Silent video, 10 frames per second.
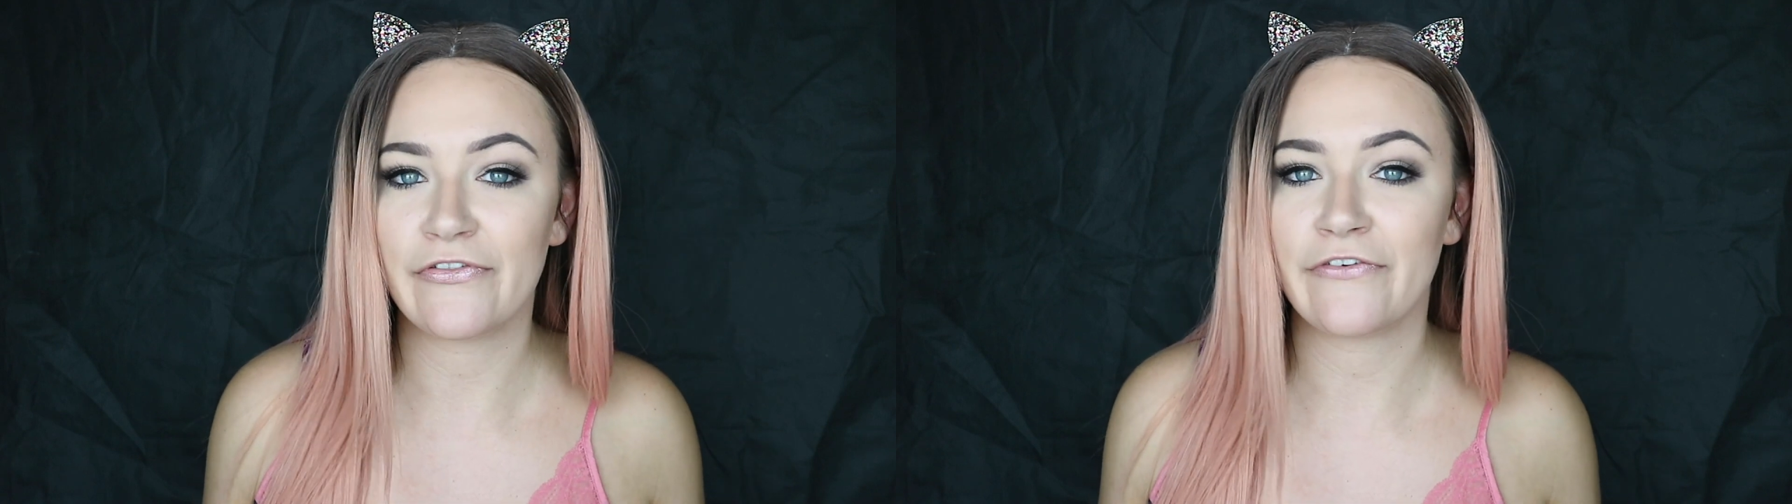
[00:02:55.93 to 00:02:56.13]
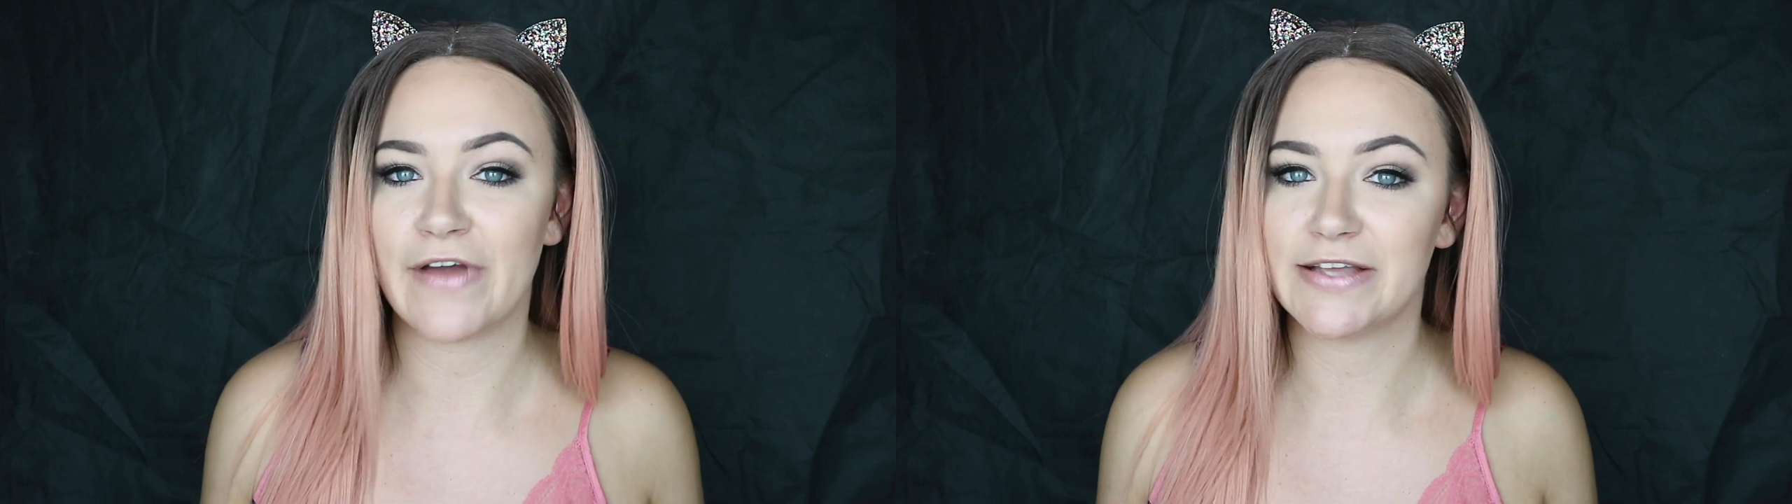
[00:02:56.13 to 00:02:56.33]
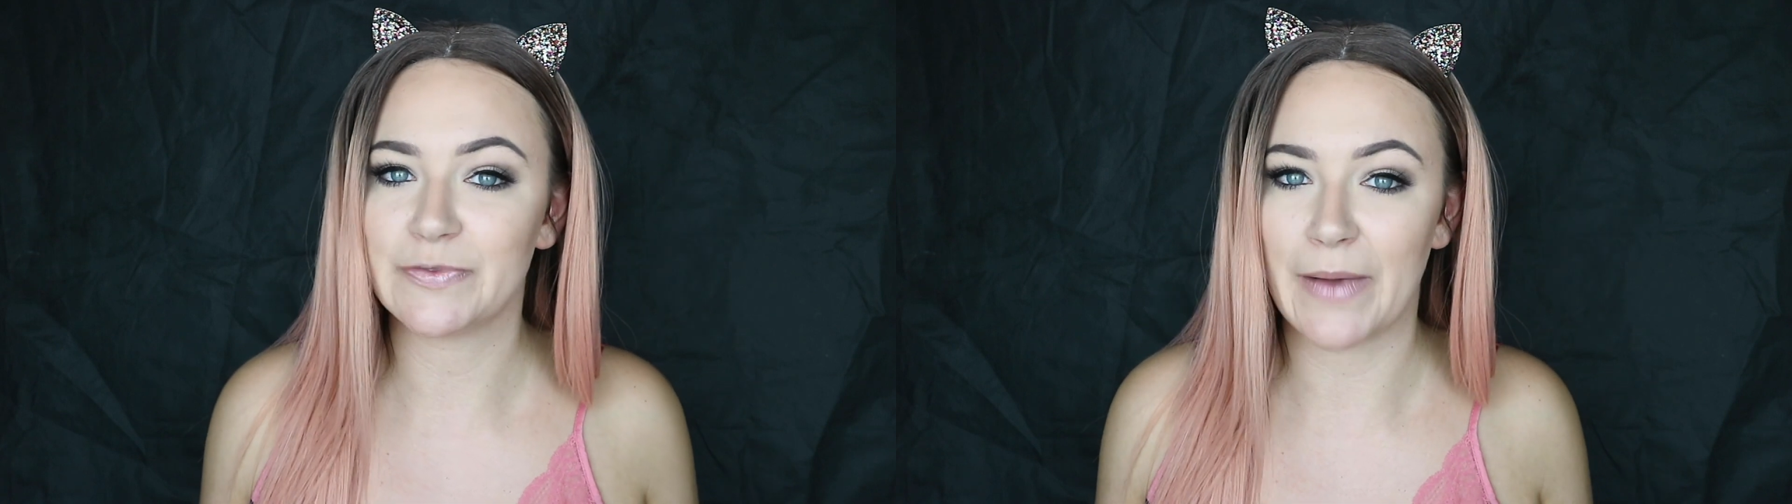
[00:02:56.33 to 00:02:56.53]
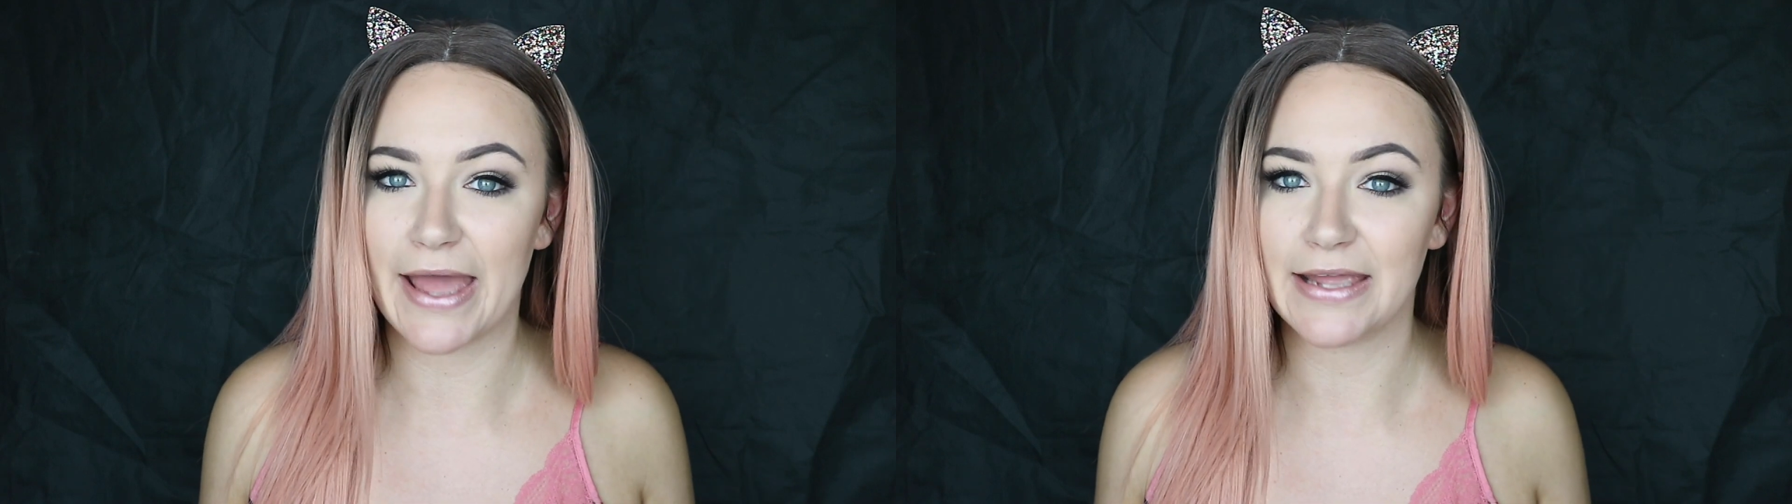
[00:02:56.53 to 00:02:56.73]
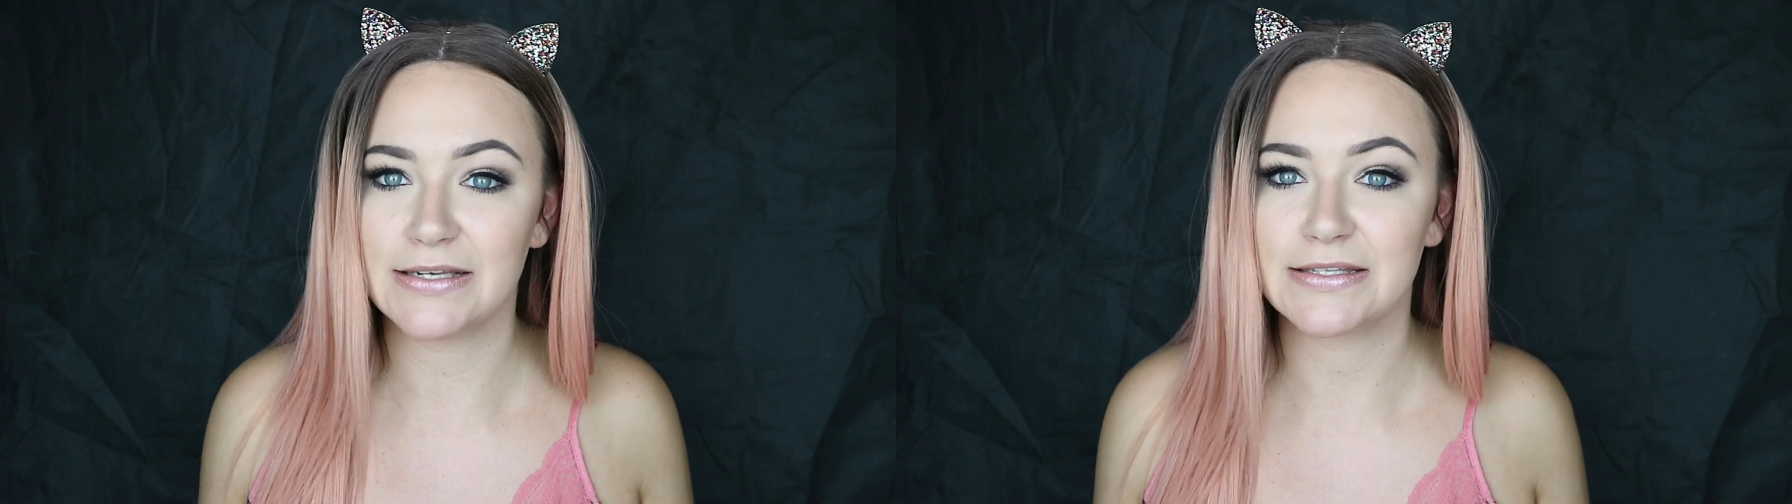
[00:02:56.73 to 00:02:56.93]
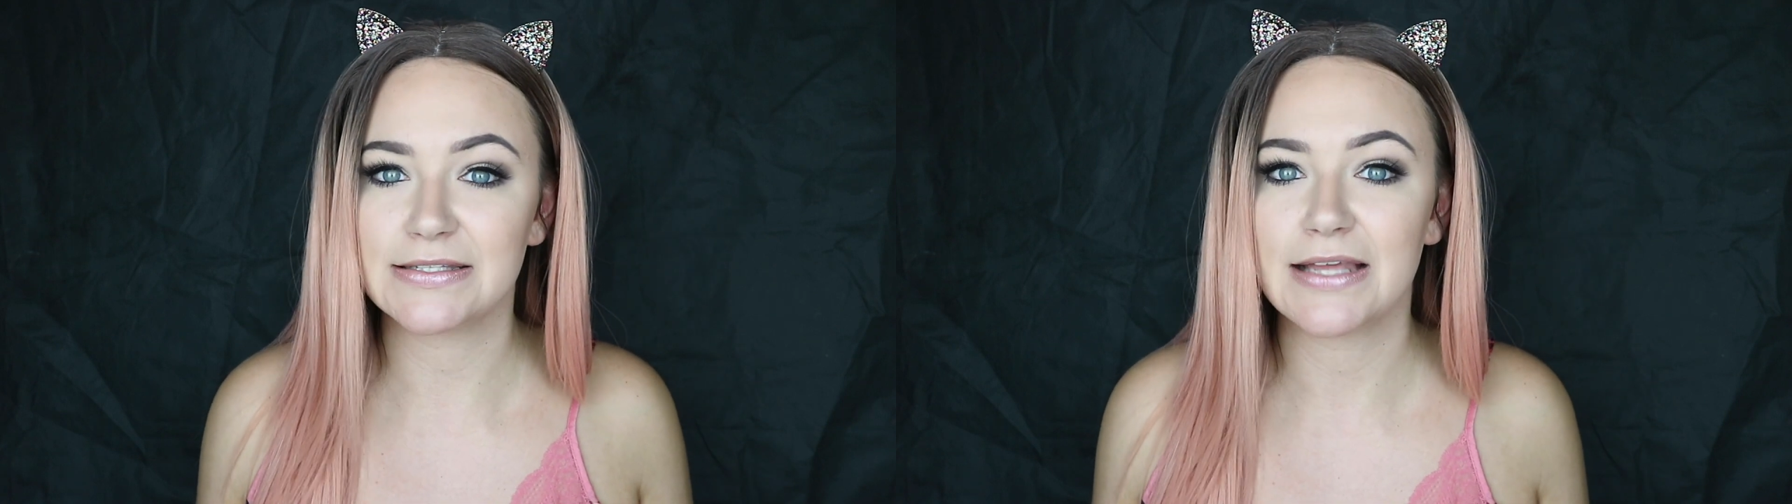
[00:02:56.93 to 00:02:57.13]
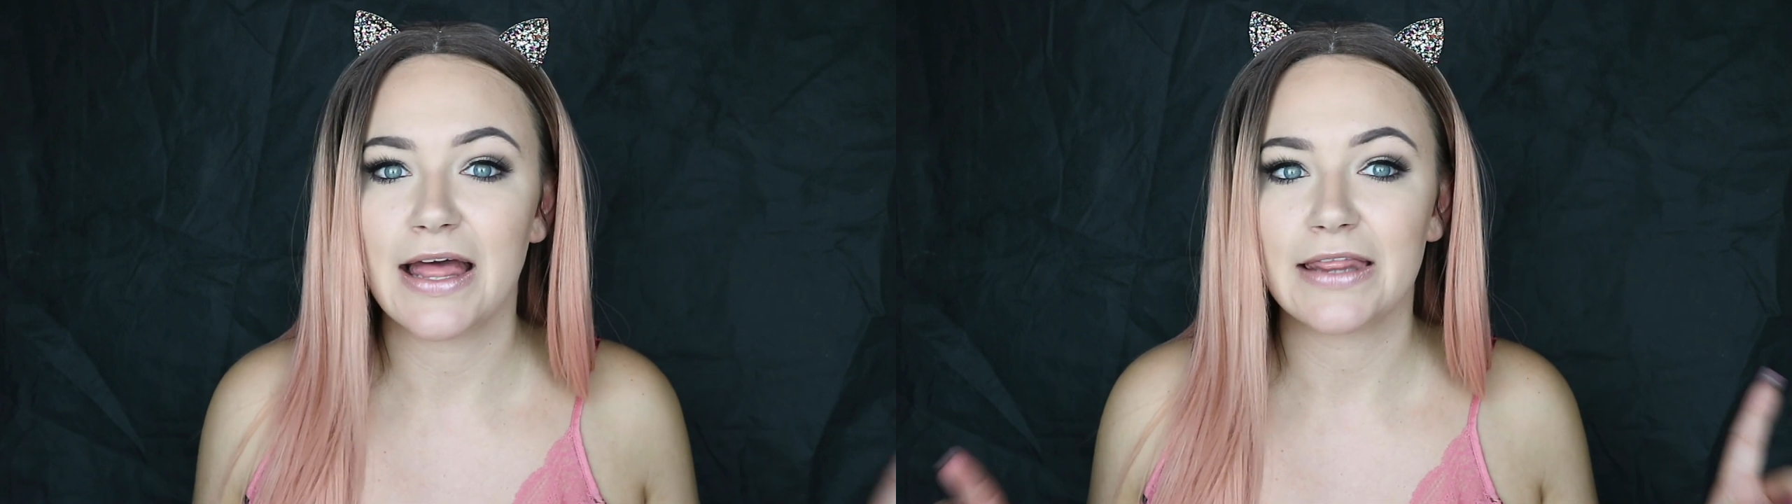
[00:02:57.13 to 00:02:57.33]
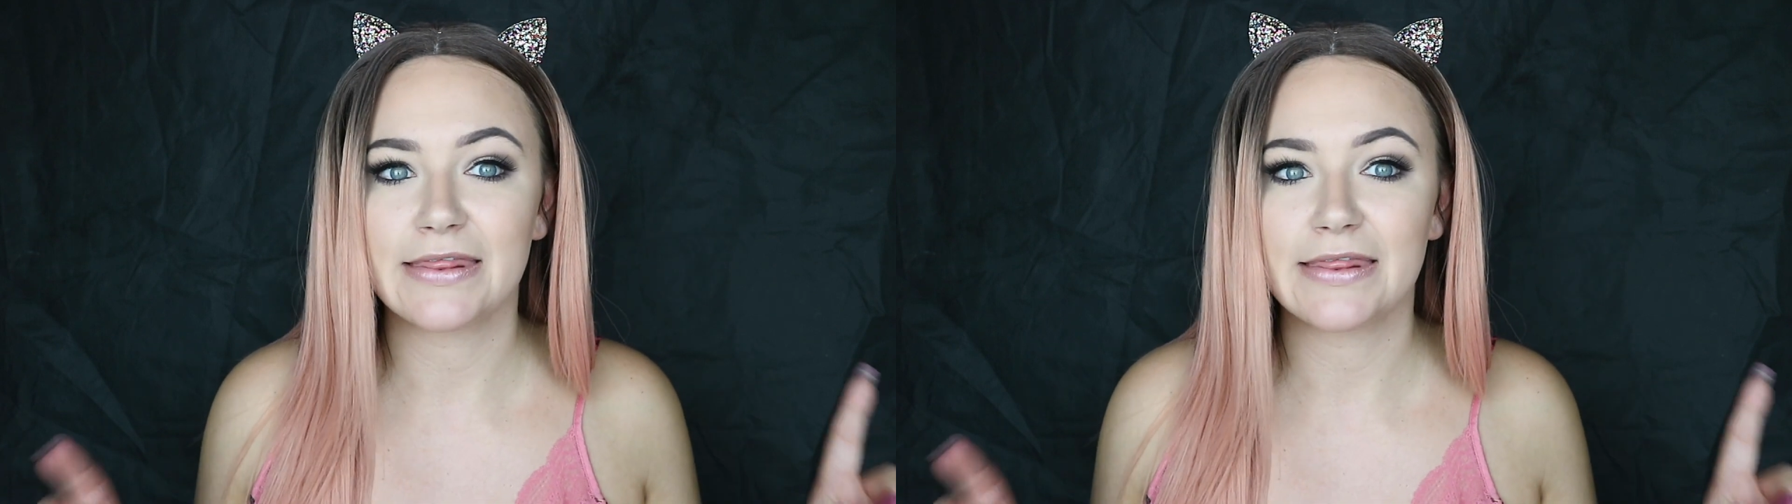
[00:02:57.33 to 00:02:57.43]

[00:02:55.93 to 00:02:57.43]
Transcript: other face paints